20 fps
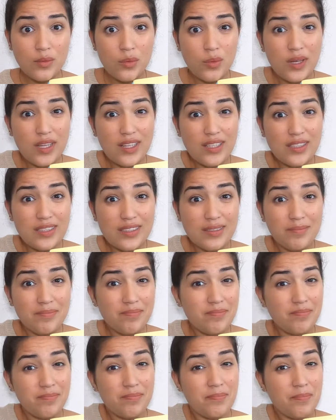
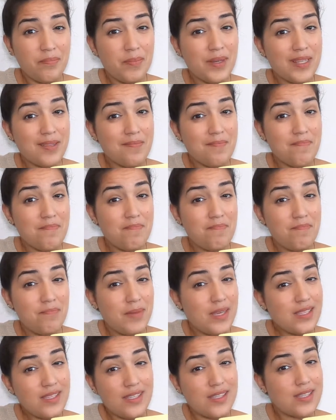But
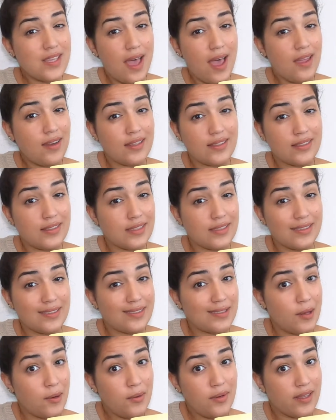Mrs. Honey
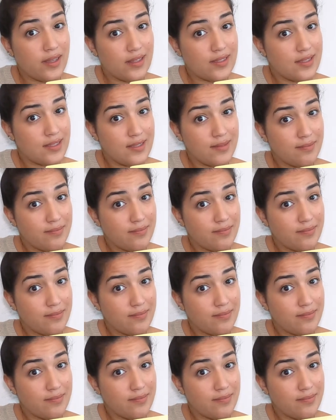didn't notice.